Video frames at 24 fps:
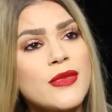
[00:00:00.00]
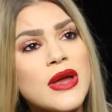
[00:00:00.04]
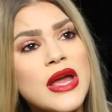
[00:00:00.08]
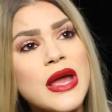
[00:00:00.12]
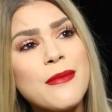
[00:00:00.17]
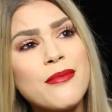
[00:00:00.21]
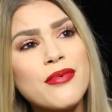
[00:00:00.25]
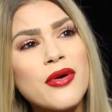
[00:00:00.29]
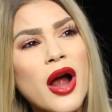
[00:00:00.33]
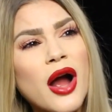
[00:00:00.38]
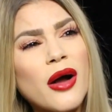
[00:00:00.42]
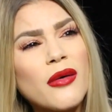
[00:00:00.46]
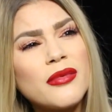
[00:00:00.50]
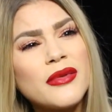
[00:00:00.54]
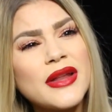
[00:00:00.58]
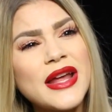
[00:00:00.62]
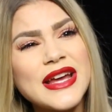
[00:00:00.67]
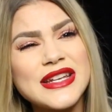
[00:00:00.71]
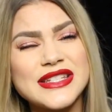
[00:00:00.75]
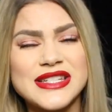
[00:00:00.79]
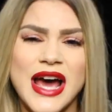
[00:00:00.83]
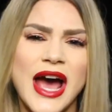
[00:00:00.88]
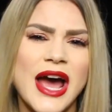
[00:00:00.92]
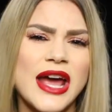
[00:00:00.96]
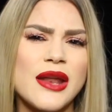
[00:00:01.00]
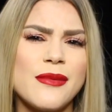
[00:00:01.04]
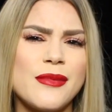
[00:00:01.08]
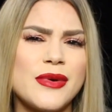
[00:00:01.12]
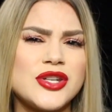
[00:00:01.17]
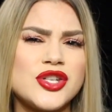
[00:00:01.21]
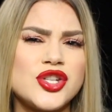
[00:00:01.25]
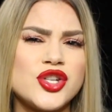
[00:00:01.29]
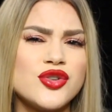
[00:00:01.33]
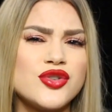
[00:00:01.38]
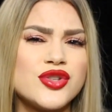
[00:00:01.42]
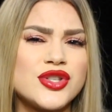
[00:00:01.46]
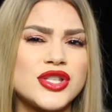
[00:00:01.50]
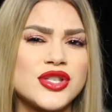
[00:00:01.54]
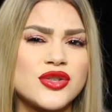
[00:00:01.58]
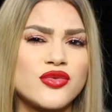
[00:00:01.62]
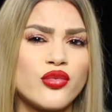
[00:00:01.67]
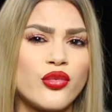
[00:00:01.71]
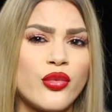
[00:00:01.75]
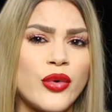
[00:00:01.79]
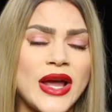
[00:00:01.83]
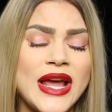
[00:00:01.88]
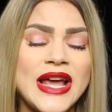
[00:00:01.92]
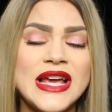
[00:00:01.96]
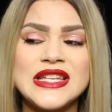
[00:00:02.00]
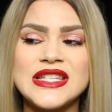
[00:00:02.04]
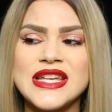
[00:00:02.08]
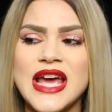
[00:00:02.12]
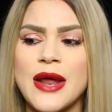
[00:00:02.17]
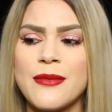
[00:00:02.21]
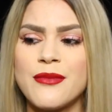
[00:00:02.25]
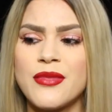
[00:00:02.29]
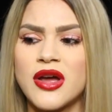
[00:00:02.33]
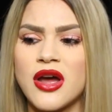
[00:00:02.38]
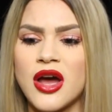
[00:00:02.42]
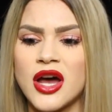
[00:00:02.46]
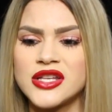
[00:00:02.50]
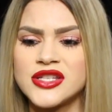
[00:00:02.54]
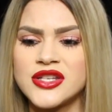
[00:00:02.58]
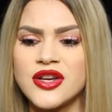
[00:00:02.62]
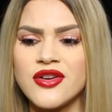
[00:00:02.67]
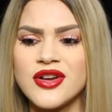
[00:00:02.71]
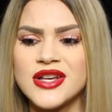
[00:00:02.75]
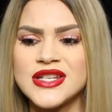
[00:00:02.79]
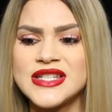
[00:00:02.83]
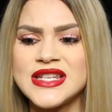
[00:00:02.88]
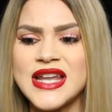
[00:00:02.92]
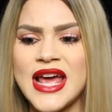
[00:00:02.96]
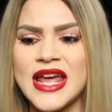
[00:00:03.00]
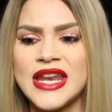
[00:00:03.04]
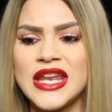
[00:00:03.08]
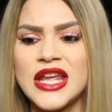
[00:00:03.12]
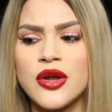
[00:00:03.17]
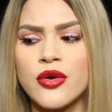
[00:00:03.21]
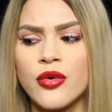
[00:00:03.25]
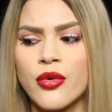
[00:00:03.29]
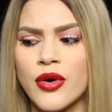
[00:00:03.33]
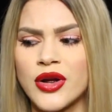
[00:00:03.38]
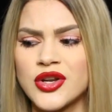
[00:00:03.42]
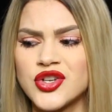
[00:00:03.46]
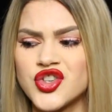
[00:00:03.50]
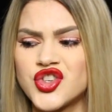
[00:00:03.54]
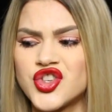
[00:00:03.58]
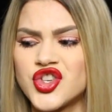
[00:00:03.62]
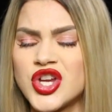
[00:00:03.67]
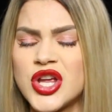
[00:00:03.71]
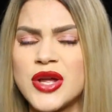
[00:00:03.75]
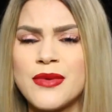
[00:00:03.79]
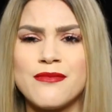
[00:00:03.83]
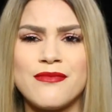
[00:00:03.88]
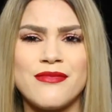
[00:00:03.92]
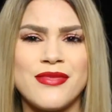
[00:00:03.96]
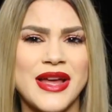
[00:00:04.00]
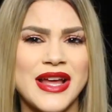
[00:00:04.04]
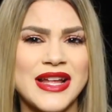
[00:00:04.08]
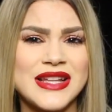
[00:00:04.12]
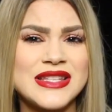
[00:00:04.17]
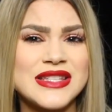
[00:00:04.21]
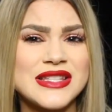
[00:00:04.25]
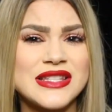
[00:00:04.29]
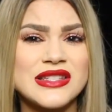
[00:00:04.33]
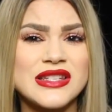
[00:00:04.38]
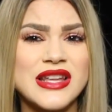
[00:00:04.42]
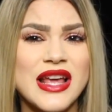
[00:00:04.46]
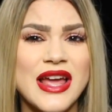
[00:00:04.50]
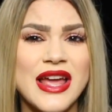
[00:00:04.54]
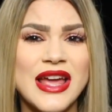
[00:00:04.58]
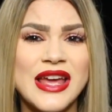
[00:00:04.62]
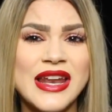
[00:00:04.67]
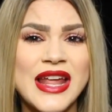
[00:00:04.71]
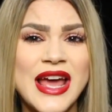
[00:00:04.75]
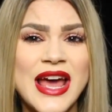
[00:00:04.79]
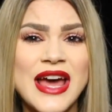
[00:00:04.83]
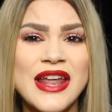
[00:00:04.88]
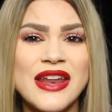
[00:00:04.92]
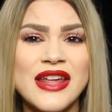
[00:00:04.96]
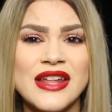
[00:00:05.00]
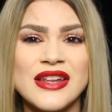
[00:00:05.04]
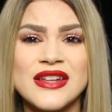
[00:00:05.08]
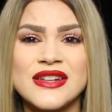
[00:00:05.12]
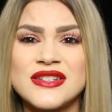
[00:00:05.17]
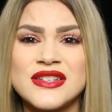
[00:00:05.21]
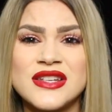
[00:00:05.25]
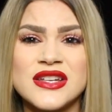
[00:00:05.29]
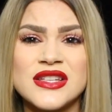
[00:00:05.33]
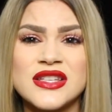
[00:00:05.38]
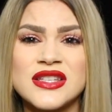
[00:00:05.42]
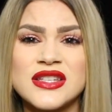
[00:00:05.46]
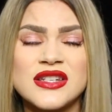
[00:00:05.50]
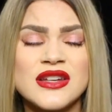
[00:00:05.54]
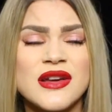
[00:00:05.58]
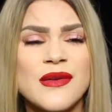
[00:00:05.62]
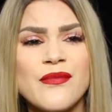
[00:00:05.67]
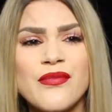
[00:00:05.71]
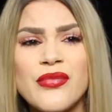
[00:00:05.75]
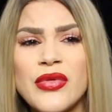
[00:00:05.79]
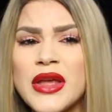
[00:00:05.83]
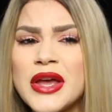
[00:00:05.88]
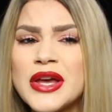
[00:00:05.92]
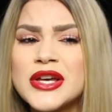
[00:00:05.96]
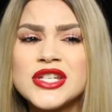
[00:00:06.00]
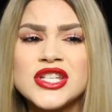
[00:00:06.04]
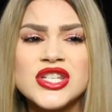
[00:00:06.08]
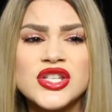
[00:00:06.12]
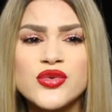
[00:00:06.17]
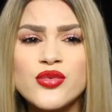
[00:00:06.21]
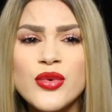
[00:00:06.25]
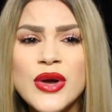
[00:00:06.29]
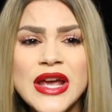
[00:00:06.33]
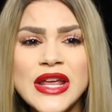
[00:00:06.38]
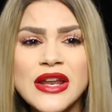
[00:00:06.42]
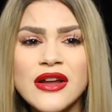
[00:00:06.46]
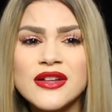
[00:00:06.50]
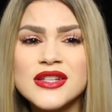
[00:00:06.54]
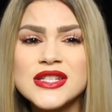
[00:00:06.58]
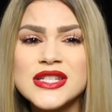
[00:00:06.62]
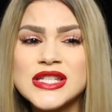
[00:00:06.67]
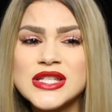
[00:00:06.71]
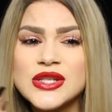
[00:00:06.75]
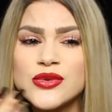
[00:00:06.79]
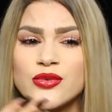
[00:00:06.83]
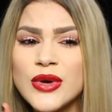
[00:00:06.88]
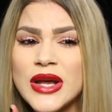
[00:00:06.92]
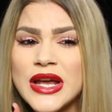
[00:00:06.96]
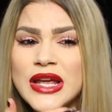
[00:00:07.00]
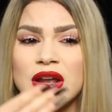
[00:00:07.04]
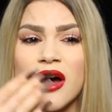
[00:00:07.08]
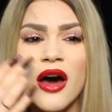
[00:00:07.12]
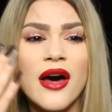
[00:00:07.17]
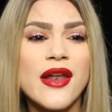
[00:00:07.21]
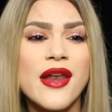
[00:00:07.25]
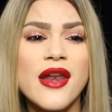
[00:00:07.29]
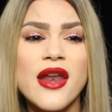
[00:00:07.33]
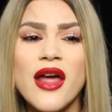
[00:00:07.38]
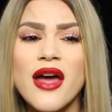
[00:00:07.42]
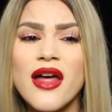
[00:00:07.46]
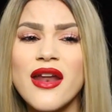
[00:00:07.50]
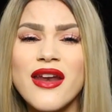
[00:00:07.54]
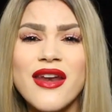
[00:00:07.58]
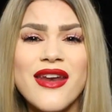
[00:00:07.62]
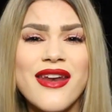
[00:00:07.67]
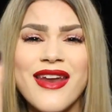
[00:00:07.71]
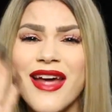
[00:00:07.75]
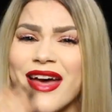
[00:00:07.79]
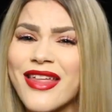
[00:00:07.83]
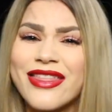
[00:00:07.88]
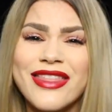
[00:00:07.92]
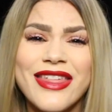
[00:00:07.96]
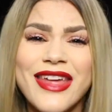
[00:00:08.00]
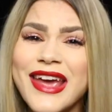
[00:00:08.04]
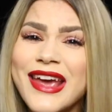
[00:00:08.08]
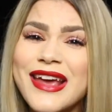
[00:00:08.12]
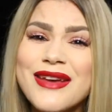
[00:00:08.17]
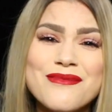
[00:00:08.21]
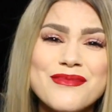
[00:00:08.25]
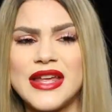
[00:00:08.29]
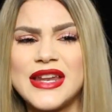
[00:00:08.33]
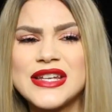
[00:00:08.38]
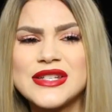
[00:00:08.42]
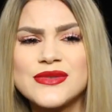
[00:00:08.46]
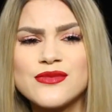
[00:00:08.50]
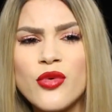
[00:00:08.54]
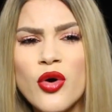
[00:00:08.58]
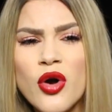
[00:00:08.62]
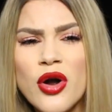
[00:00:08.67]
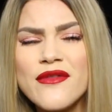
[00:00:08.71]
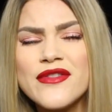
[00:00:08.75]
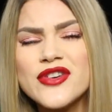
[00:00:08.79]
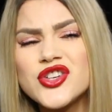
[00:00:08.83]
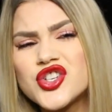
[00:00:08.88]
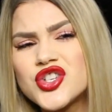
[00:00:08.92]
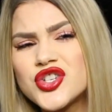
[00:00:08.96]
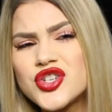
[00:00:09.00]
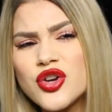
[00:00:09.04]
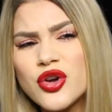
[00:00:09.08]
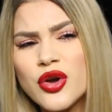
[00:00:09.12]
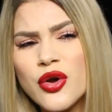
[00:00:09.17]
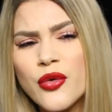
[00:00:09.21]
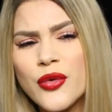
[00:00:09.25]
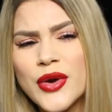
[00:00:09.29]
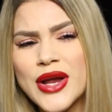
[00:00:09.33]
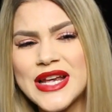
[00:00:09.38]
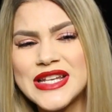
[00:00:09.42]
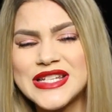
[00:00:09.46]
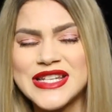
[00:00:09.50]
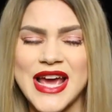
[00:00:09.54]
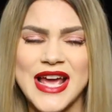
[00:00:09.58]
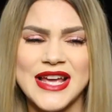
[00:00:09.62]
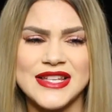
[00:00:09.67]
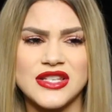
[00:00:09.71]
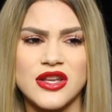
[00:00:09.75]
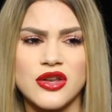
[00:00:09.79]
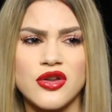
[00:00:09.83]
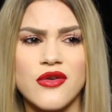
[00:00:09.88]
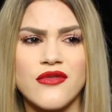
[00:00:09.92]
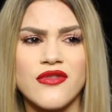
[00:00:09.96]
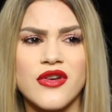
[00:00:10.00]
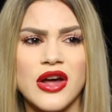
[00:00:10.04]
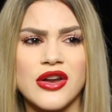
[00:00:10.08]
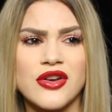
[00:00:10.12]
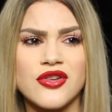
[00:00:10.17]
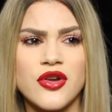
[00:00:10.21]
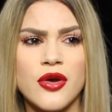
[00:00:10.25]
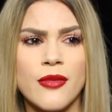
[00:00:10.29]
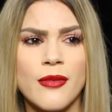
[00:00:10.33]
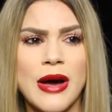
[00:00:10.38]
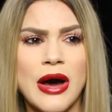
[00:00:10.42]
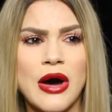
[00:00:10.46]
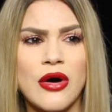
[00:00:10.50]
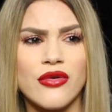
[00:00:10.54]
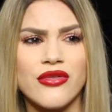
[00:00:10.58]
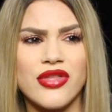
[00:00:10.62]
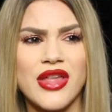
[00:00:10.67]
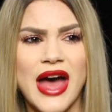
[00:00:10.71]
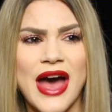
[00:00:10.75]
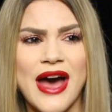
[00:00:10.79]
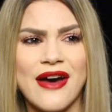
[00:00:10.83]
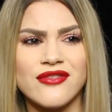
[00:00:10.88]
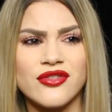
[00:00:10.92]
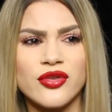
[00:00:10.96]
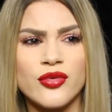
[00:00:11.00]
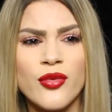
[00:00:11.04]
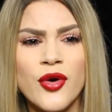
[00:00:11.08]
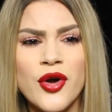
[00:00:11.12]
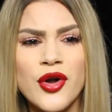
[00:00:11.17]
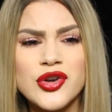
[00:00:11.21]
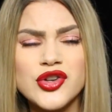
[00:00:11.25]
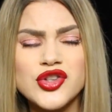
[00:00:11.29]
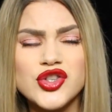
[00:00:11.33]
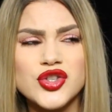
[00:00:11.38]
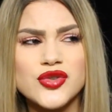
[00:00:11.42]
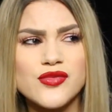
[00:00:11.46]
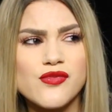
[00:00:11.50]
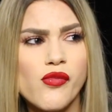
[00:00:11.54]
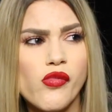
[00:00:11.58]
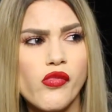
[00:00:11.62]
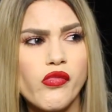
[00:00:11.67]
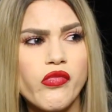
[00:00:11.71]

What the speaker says: me, probably a tiny bit too sweet, and because there isn't any crunchy bits in it, it is just sweet on nothing. It is more of a sugary taste that you've got in your mouth afterwards.